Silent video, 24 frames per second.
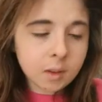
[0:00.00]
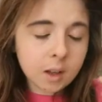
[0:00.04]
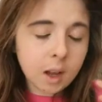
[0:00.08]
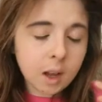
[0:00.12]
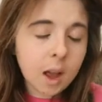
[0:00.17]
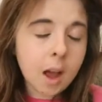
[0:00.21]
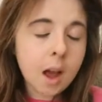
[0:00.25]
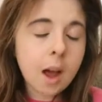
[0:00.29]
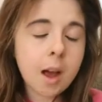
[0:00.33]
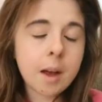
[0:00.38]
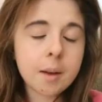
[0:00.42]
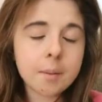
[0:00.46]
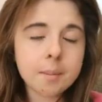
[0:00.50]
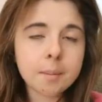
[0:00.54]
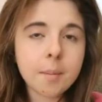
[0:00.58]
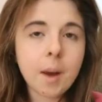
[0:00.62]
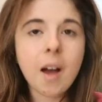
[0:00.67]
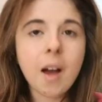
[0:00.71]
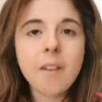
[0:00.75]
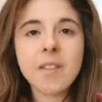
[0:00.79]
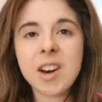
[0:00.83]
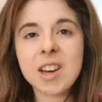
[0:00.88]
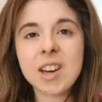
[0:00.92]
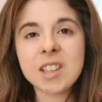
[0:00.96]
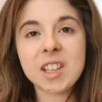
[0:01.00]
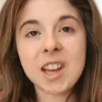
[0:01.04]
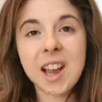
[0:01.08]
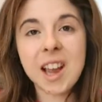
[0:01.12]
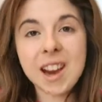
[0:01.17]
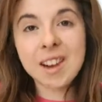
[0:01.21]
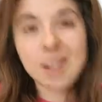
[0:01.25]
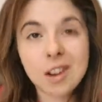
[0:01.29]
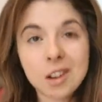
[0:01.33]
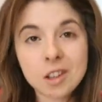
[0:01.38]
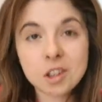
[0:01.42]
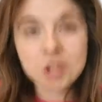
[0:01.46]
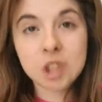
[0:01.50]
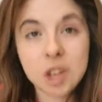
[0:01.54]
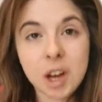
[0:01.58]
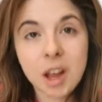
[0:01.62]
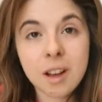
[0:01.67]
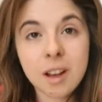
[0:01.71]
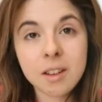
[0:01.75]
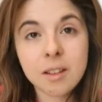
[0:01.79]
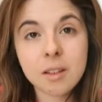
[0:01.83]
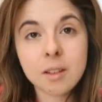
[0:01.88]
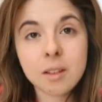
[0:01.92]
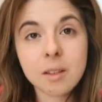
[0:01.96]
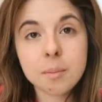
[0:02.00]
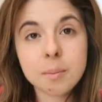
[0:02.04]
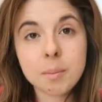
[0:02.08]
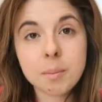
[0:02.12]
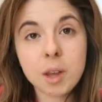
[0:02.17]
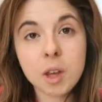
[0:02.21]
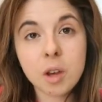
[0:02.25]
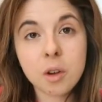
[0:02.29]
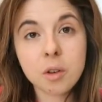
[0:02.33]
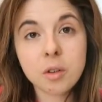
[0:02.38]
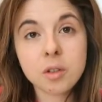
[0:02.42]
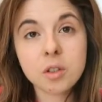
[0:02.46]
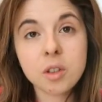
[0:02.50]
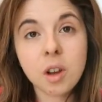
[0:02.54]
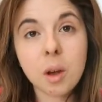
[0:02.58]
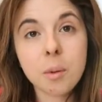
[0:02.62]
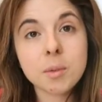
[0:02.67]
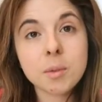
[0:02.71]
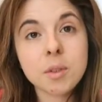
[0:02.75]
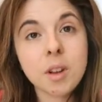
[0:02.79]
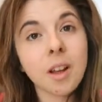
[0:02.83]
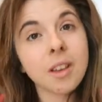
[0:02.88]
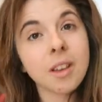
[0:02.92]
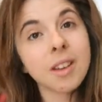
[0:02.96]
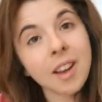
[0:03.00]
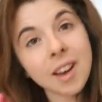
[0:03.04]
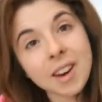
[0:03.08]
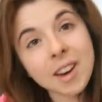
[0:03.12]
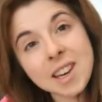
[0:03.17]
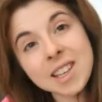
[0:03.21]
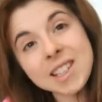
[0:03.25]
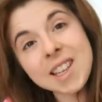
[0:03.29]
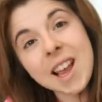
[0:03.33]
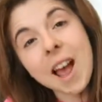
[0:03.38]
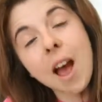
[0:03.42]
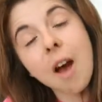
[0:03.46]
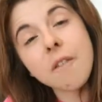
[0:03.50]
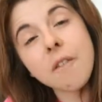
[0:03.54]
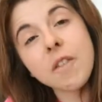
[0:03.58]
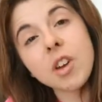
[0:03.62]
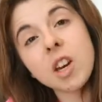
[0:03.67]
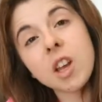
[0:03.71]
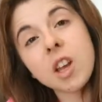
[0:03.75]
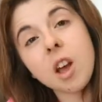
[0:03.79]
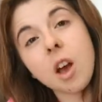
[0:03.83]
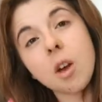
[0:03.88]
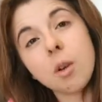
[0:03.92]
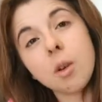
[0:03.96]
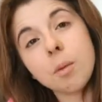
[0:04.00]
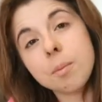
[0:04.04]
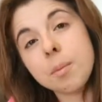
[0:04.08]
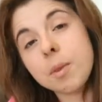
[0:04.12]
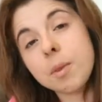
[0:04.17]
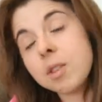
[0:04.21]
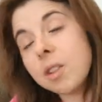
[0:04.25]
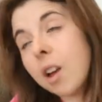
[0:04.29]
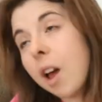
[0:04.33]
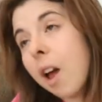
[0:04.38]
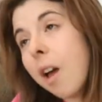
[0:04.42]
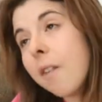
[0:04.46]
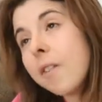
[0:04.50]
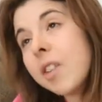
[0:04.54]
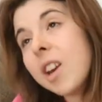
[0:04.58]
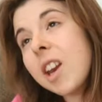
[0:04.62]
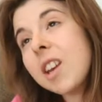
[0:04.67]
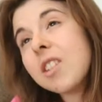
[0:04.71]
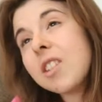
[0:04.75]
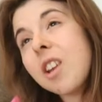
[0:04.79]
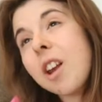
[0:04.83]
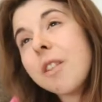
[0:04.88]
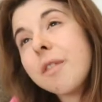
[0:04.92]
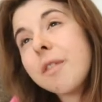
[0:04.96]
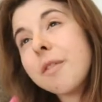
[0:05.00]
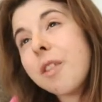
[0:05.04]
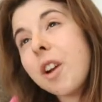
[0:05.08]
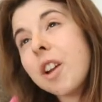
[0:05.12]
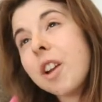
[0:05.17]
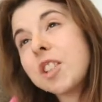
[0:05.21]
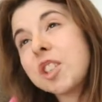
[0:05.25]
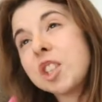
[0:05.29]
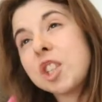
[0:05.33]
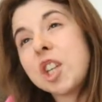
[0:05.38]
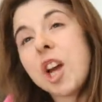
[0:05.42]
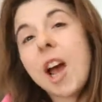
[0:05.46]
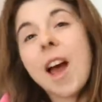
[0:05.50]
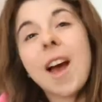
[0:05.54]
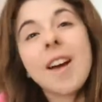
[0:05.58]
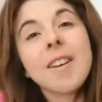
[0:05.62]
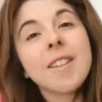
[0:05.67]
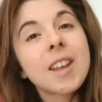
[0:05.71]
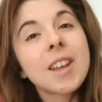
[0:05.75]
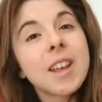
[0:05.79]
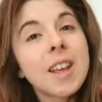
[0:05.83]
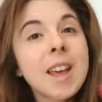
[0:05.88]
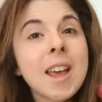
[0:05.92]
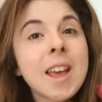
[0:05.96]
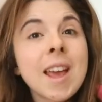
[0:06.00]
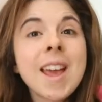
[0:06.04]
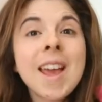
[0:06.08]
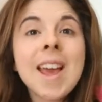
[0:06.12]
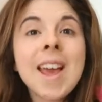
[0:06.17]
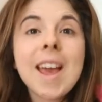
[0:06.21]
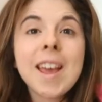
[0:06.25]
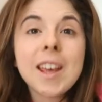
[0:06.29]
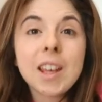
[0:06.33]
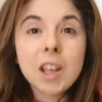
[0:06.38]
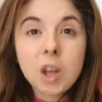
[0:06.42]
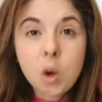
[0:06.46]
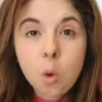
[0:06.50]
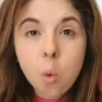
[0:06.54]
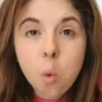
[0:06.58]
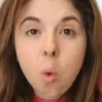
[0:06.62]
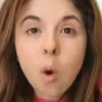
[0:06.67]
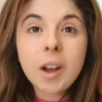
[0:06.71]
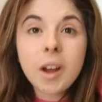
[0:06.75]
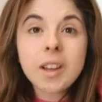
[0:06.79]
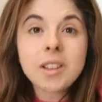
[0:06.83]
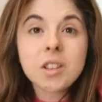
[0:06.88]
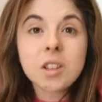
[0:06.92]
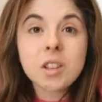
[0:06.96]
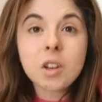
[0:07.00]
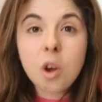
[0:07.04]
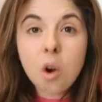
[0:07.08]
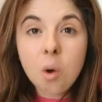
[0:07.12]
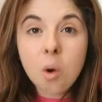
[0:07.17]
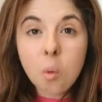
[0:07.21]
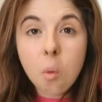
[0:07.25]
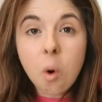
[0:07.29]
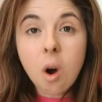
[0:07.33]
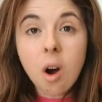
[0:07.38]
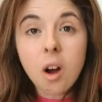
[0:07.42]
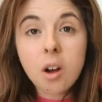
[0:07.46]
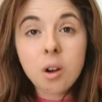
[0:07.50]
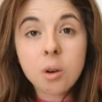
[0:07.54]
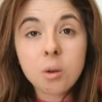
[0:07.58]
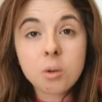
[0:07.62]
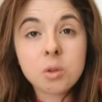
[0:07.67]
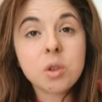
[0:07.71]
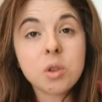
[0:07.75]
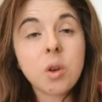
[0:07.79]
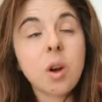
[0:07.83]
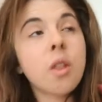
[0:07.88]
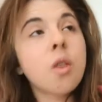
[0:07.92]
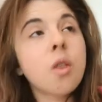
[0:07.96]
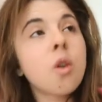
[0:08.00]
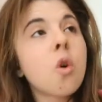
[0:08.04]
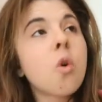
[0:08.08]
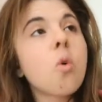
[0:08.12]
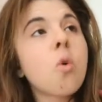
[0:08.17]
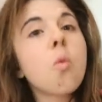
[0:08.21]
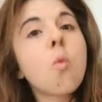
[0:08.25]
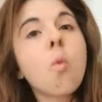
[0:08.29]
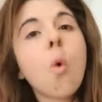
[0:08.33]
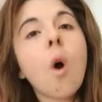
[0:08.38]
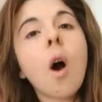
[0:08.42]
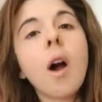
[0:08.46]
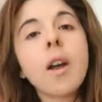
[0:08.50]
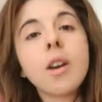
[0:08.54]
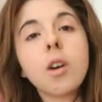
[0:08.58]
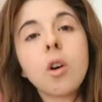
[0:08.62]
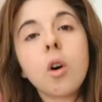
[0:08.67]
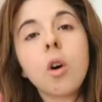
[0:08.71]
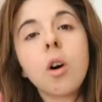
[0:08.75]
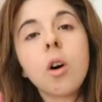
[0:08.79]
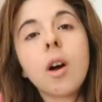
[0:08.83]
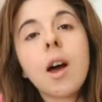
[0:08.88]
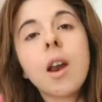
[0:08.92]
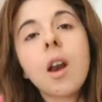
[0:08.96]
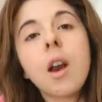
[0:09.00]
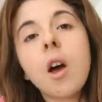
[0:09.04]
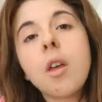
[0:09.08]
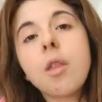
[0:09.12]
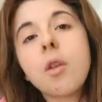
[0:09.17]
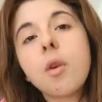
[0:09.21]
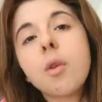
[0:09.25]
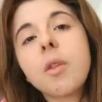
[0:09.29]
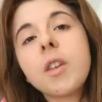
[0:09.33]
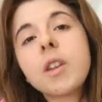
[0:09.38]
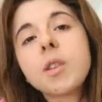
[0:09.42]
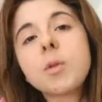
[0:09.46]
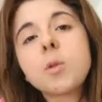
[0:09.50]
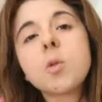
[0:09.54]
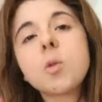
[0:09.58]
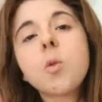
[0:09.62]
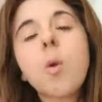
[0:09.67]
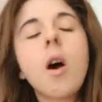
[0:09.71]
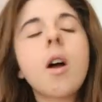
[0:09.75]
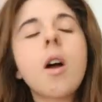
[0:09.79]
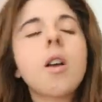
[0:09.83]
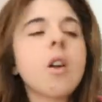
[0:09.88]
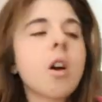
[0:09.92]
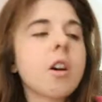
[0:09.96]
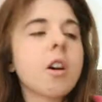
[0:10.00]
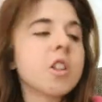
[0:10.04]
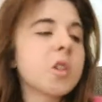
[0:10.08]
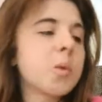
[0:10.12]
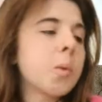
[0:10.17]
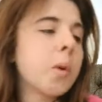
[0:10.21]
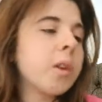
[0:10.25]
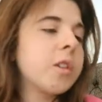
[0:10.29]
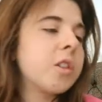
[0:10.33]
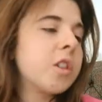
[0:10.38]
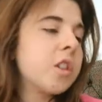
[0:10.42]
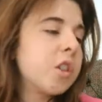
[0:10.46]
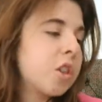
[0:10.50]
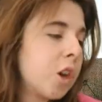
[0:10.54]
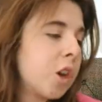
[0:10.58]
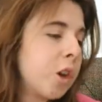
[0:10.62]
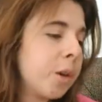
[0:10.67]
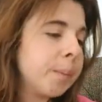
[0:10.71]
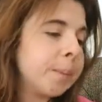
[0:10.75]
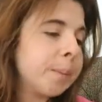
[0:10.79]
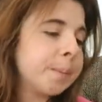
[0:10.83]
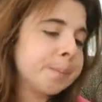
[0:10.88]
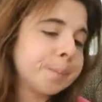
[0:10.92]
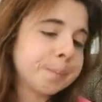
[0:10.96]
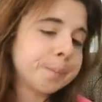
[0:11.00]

I haven't actually had lunch yet because I was like, I need to get out a video because I haven't done a Flutter chat in quite a while. So I thought, why not? And I thought this was quite a nice one to do.